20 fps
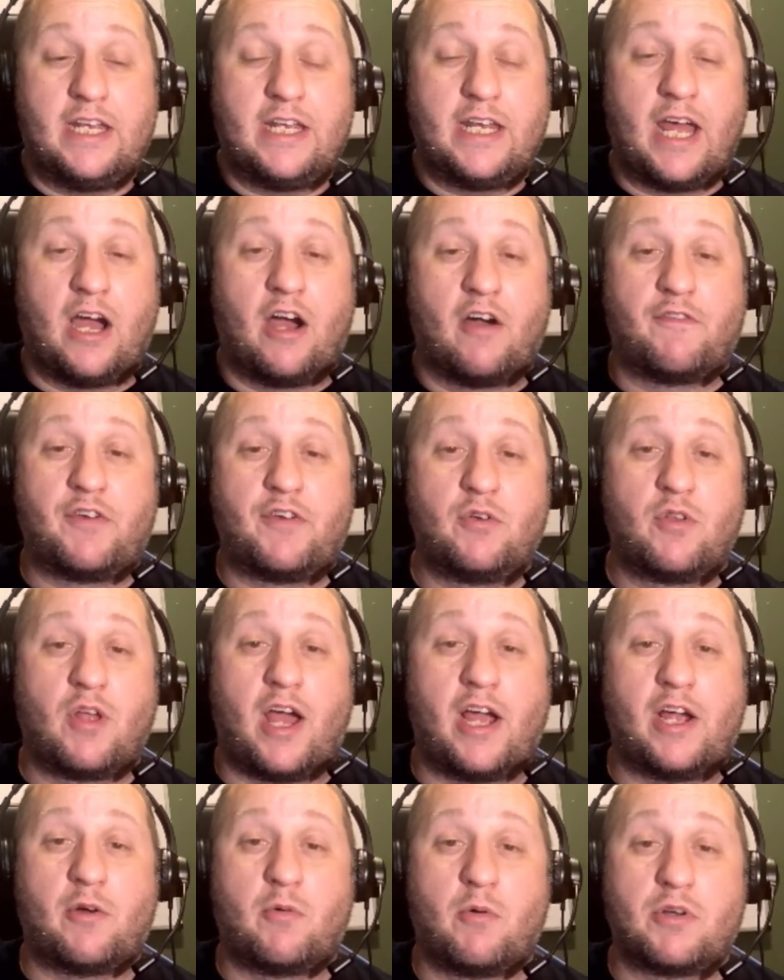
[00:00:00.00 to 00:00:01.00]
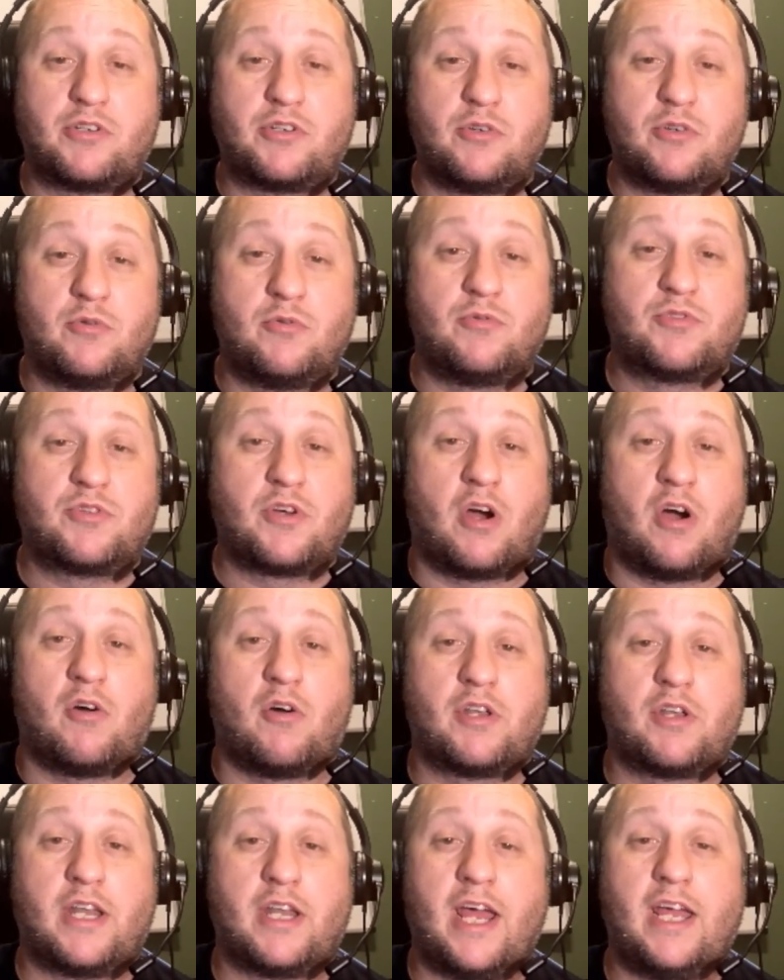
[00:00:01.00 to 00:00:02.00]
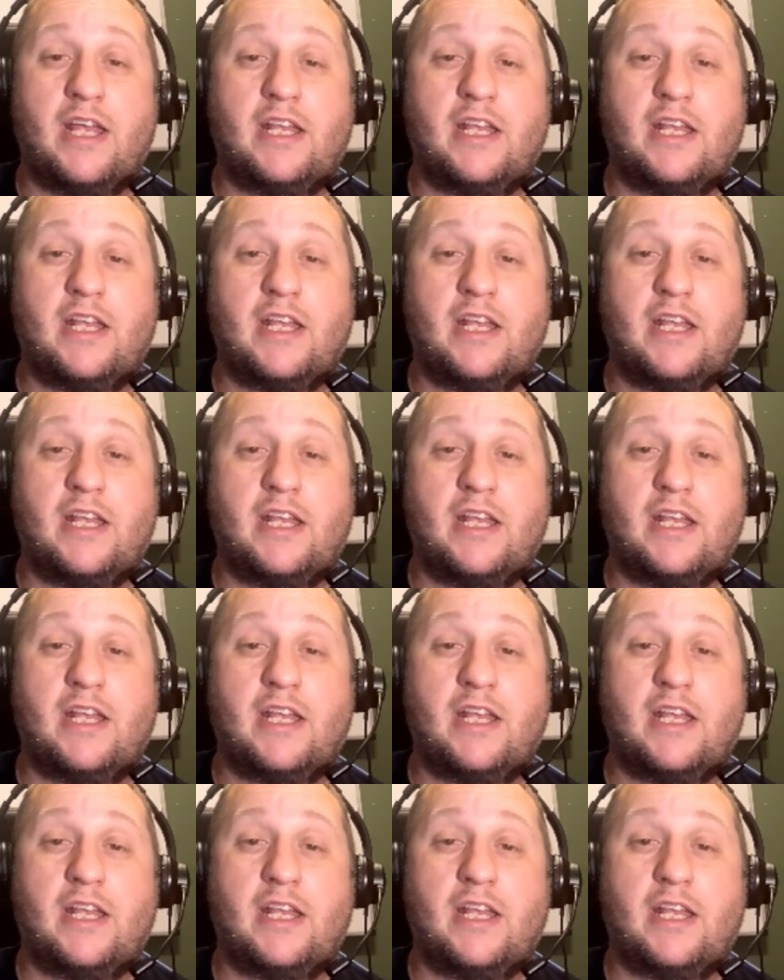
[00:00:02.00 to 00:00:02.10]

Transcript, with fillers: Now, if you like what you saw today,